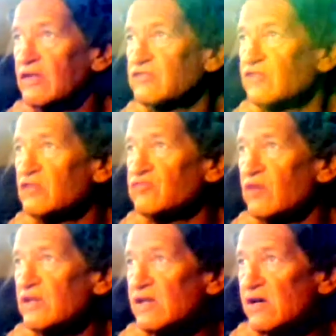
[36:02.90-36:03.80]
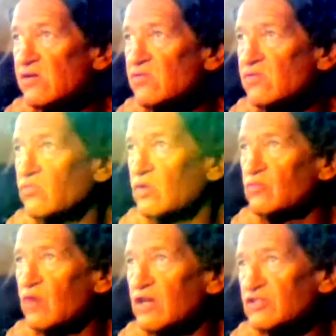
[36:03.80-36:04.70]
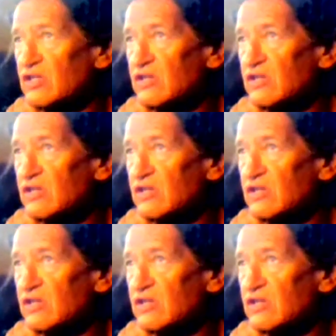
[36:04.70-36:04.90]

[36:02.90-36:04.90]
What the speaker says: That's us right now. One watching.